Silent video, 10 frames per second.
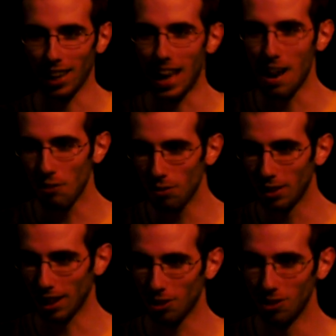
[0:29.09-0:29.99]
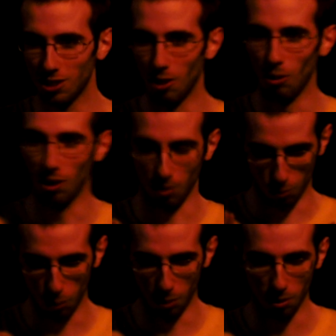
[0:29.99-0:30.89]
Like everything that could go
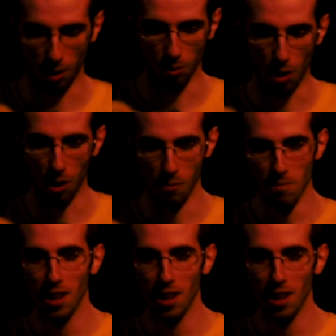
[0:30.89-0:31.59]
wrong will go wrong.